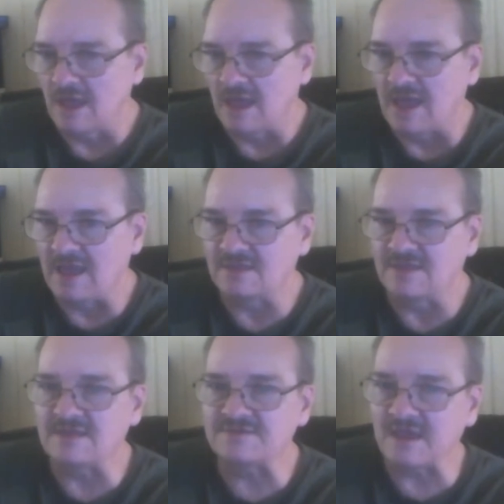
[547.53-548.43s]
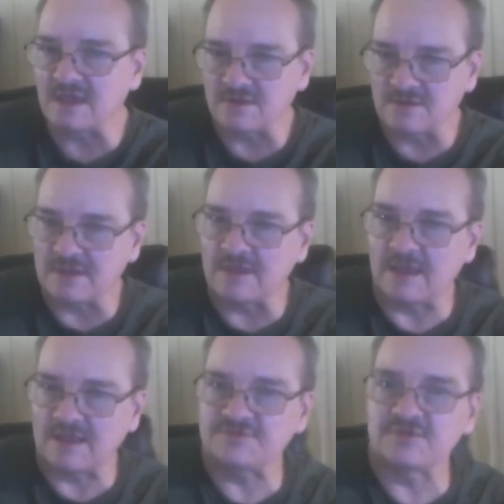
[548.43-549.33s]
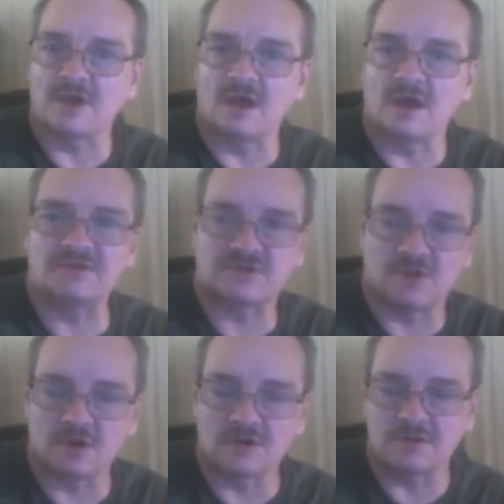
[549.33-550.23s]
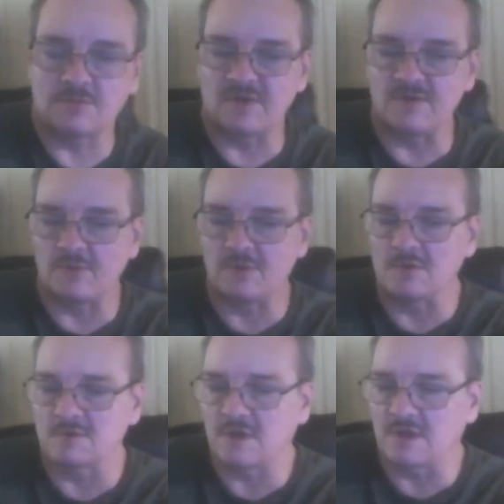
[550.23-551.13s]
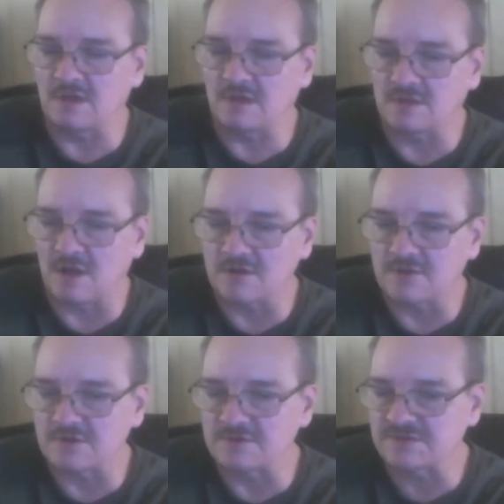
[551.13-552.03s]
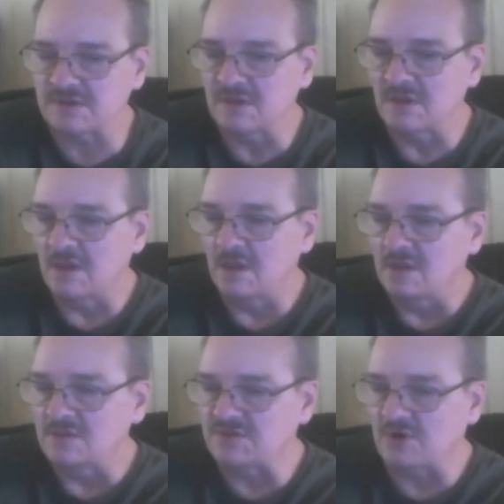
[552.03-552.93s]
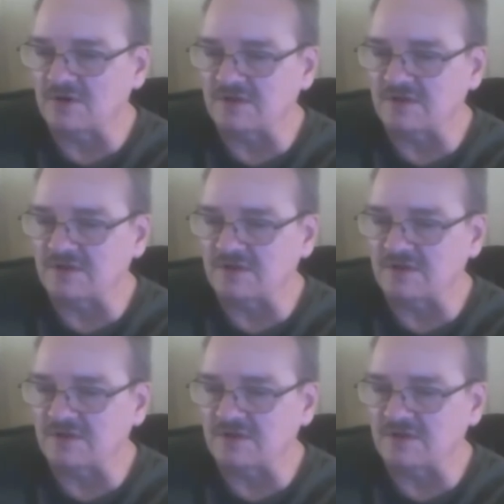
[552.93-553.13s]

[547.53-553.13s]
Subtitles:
And that's how it actually got started. People, doctors start